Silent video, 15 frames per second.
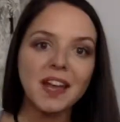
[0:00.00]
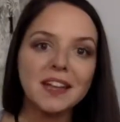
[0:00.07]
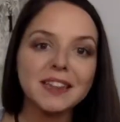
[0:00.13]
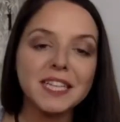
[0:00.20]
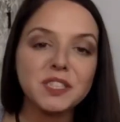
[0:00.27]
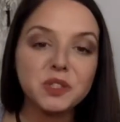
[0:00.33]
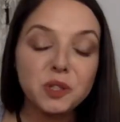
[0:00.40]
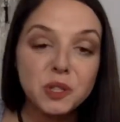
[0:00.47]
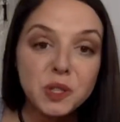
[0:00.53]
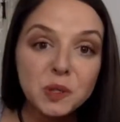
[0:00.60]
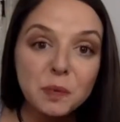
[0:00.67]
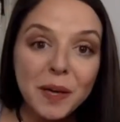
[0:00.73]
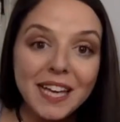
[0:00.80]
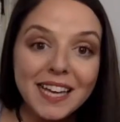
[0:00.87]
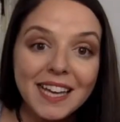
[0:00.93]
These are
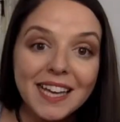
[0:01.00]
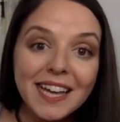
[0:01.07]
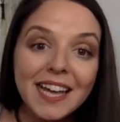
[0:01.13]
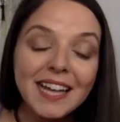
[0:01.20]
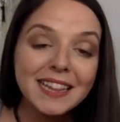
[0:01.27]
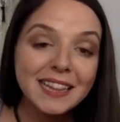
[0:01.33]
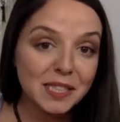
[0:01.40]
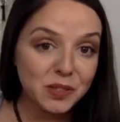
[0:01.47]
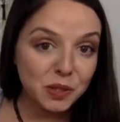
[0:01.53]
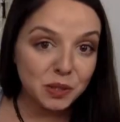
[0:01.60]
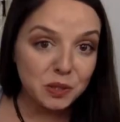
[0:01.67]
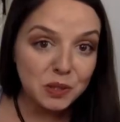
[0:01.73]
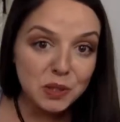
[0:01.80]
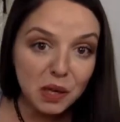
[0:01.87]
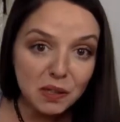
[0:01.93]
sweet, these are
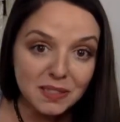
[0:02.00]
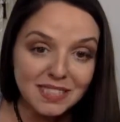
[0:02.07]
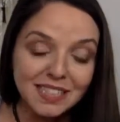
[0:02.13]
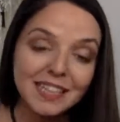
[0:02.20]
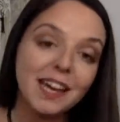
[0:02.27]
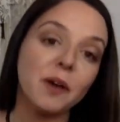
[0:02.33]
salty,